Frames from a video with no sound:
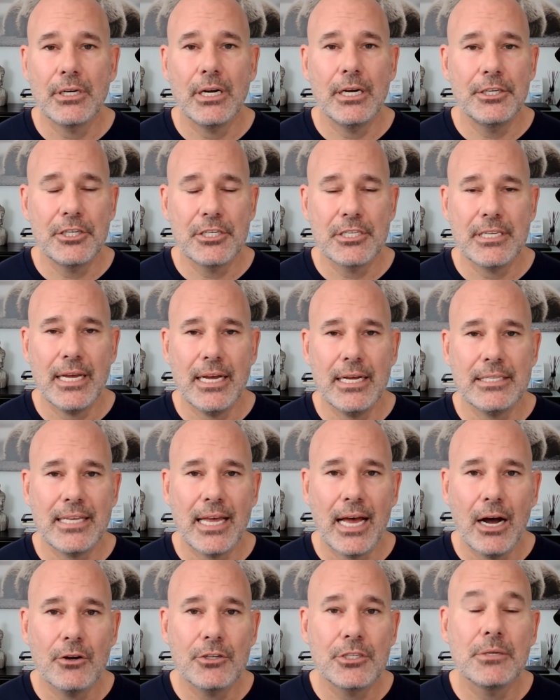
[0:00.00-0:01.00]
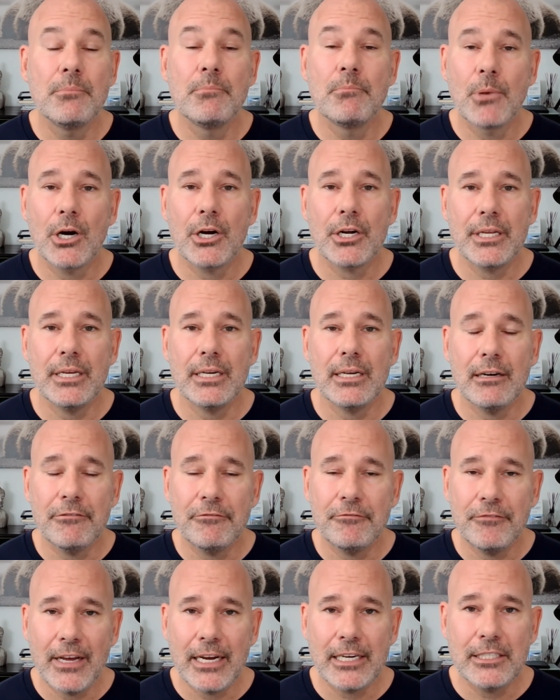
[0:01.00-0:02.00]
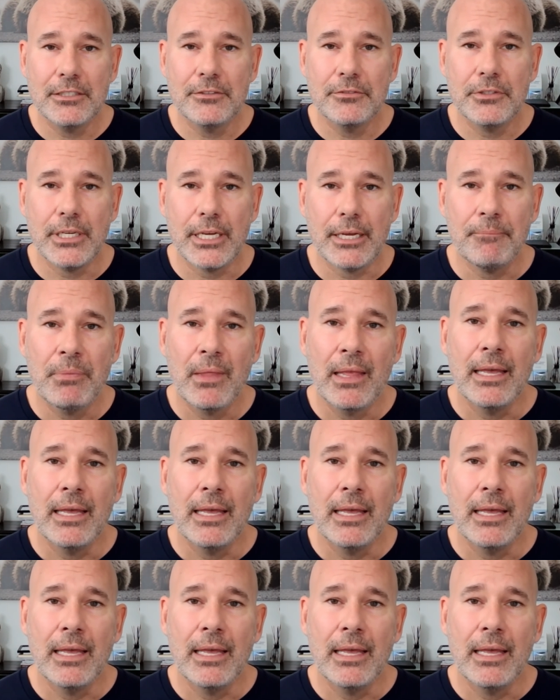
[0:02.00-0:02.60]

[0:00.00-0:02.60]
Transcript: understands how to market effectively.